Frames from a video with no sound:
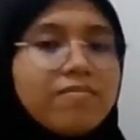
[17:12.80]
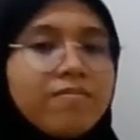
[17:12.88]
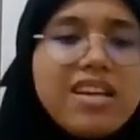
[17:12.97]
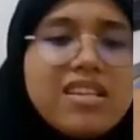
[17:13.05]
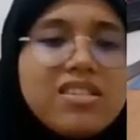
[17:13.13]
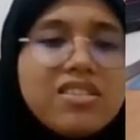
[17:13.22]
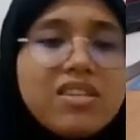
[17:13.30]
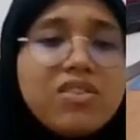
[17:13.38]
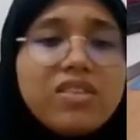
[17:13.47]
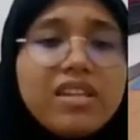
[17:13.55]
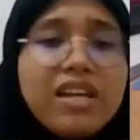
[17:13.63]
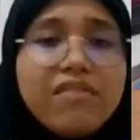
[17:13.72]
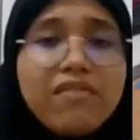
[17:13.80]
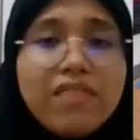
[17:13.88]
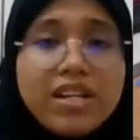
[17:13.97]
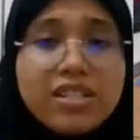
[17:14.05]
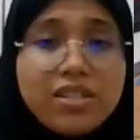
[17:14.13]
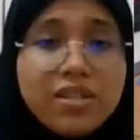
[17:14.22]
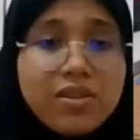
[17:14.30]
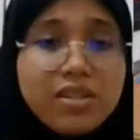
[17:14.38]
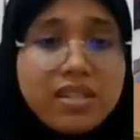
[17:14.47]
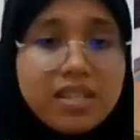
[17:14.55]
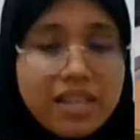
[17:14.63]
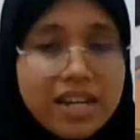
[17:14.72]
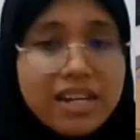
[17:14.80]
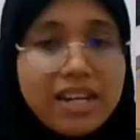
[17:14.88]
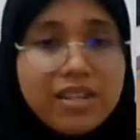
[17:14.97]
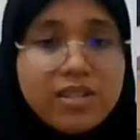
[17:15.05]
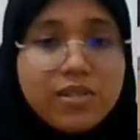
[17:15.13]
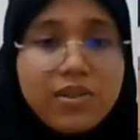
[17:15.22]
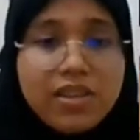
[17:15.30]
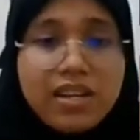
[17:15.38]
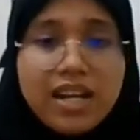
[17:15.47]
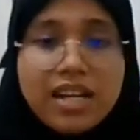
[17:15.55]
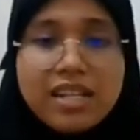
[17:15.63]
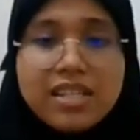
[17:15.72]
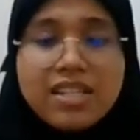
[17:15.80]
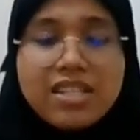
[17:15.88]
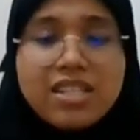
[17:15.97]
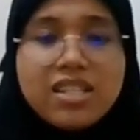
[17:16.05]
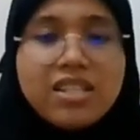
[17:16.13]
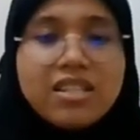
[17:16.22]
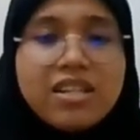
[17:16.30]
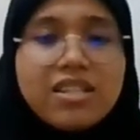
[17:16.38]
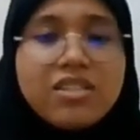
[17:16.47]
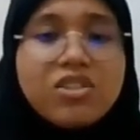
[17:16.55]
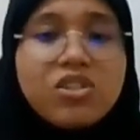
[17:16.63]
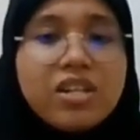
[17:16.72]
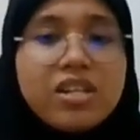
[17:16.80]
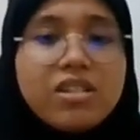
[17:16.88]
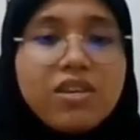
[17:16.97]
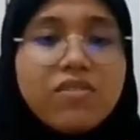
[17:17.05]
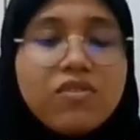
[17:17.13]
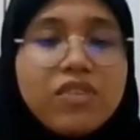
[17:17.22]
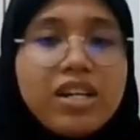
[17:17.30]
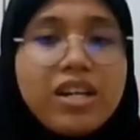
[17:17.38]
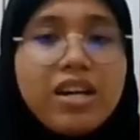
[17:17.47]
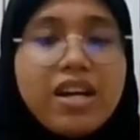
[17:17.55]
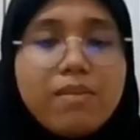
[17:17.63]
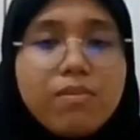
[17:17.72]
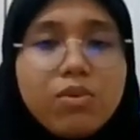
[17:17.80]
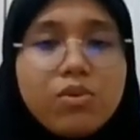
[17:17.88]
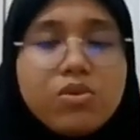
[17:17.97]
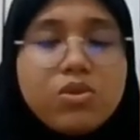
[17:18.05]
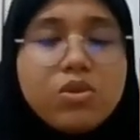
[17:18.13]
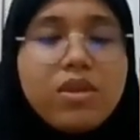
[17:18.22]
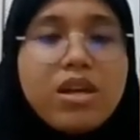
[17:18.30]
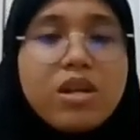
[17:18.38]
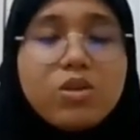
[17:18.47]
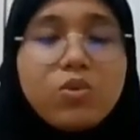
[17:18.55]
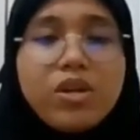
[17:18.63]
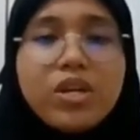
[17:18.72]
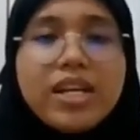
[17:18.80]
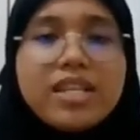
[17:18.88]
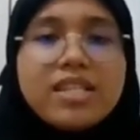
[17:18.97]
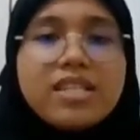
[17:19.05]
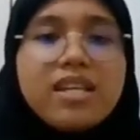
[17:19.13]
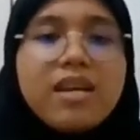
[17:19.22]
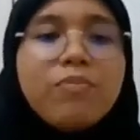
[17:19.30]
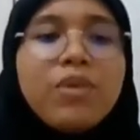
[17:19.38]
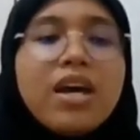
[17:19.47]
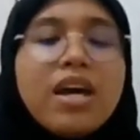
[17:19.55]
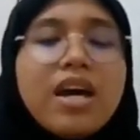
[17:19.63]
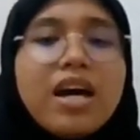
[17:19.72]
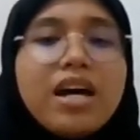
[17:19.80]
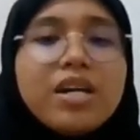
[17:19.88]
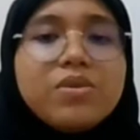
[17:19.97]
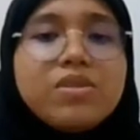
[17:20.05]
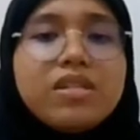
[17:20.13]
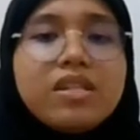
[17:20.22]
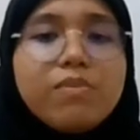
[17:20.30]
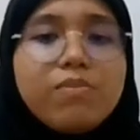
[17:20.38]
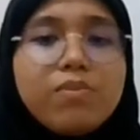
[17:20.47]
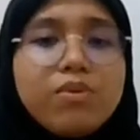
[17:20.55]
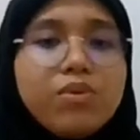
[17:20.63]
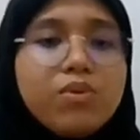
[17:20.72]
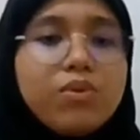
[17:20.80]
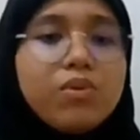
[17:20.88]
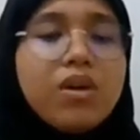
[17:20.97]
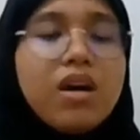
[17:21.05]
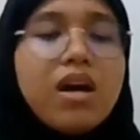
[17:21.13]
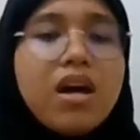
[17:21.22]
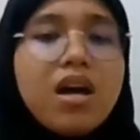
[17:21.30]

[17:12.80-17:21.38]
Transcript: It is generally advised to use light and soothing colors such as shades of green and blue. So that is why you can see I used a blue